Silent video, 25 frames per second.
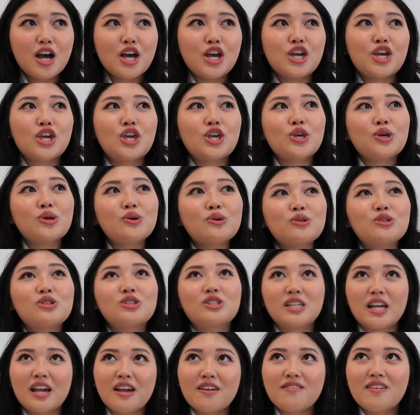a huge
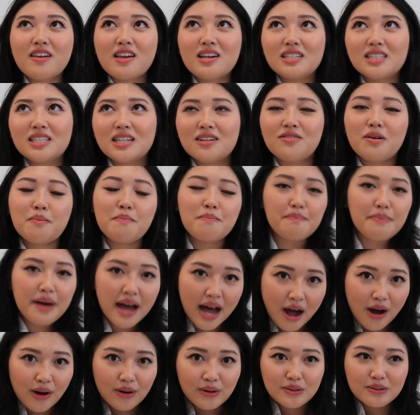savings of
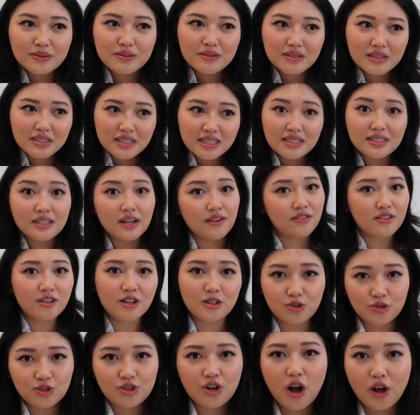about
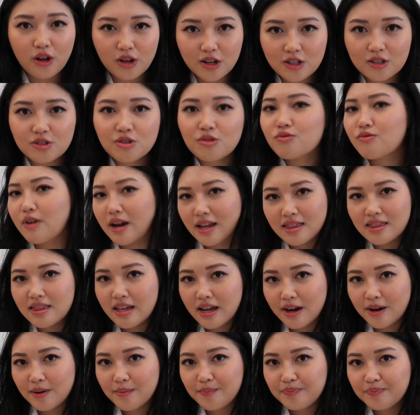$700 right
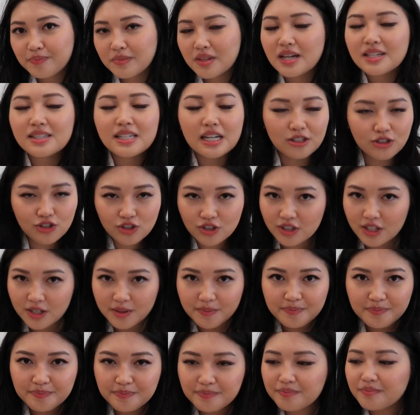there,
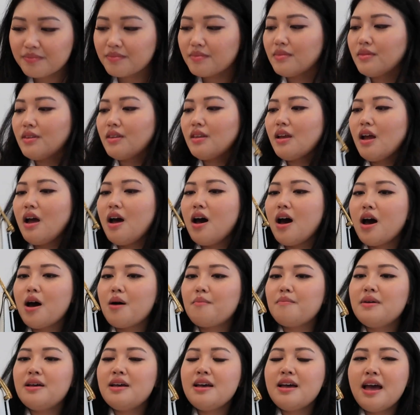essentially.
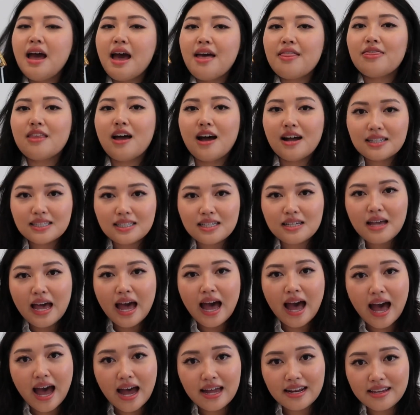Not
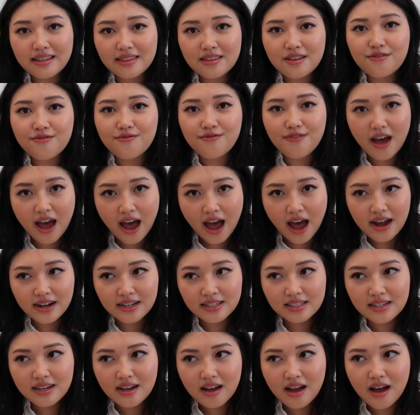to add in the
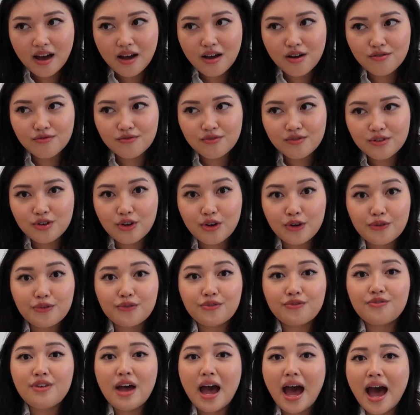fact of your
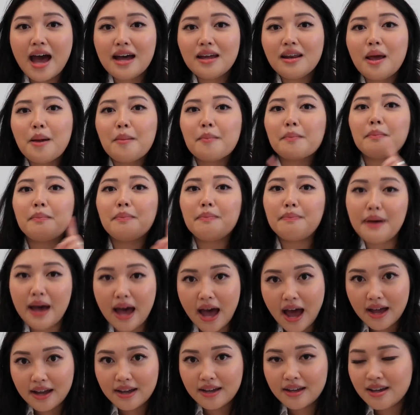VAT
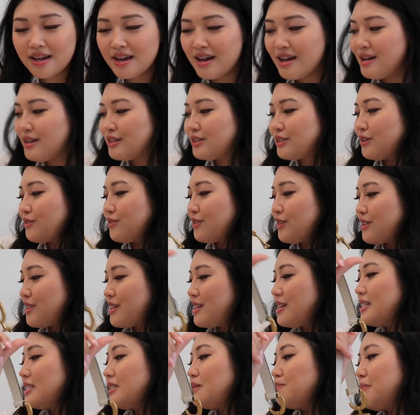back. So for
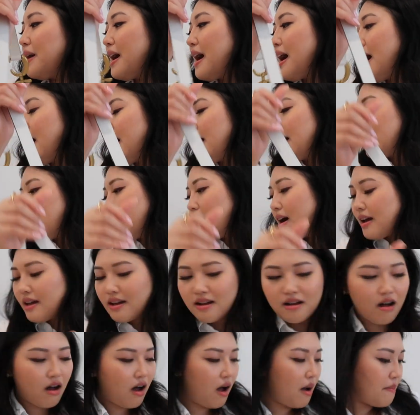this bag,
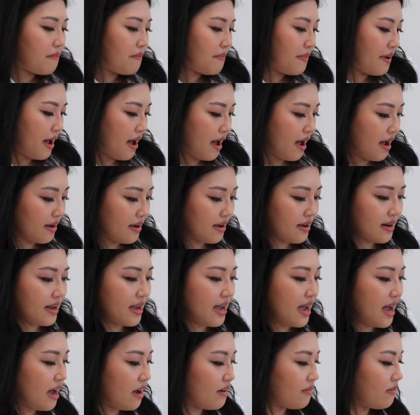I got back, and I
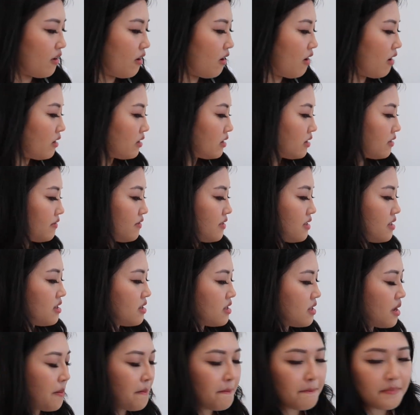have all of
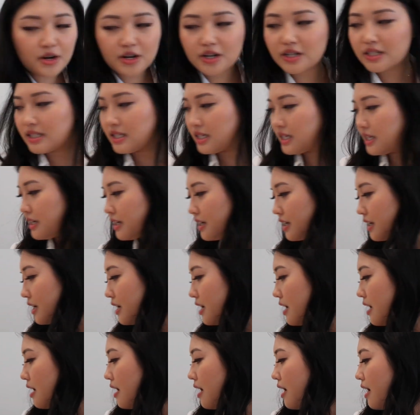the numbers
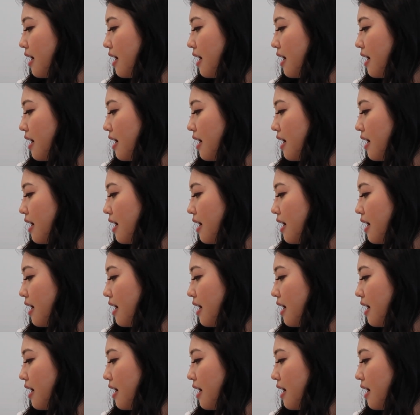here.